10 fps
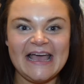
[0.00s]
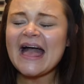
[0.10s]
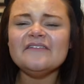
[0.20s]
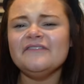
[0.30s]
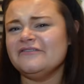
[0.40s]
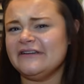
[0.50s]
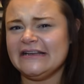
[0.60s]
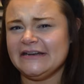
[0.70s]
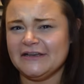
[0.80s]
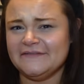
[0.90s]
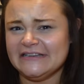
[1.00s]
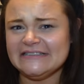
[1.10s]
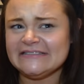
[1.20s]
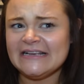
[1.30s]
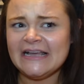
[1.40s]
I feel really
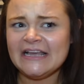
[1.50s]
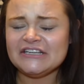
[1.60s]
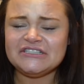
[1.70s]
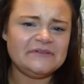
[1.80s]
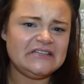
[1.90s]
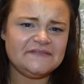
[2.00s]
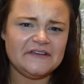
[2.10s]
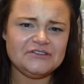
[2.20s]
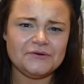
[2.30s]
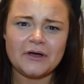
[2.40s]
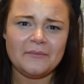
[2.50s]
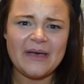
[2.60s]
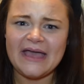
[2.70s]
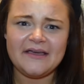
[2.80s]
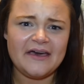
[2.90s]
nervous doing this video
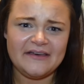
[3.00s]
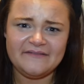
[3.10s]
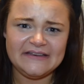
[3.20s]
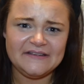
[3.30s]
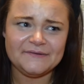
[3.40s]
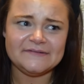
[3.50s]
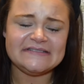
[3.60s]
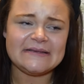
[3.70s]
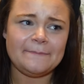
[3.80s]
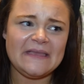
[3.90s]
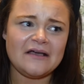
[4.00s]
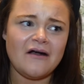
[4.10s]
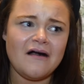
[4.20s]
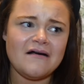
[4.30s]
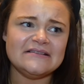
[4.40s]
compared to other videos
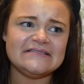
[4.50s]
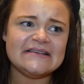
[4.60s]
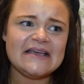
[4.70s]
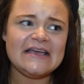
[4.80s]
because